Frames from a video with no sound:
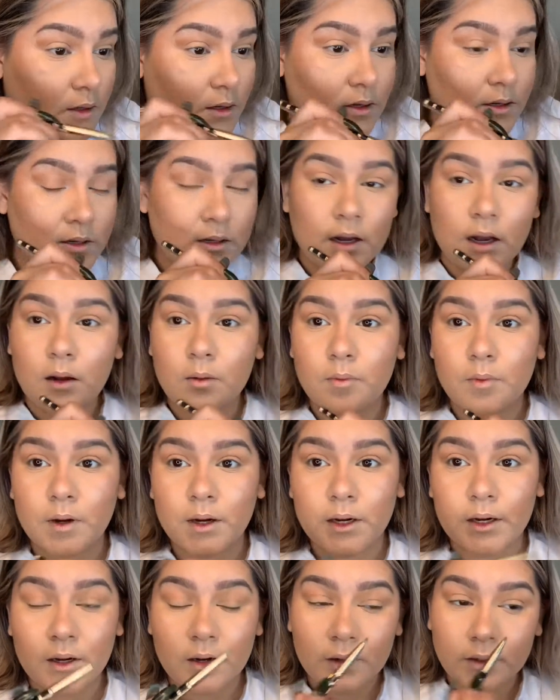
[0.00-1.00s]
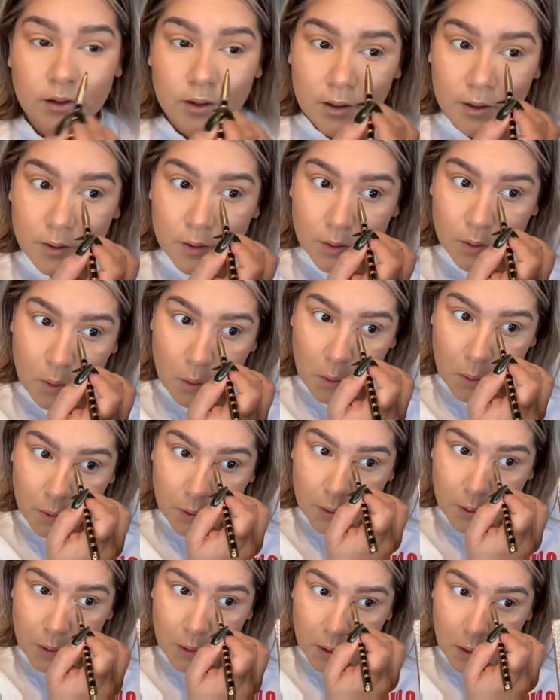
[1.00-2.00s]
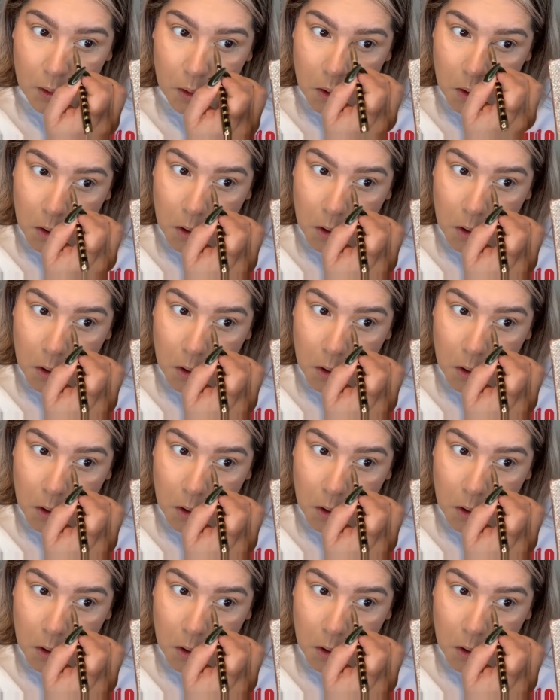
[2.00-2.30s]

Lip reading: dab right here in the inner corner.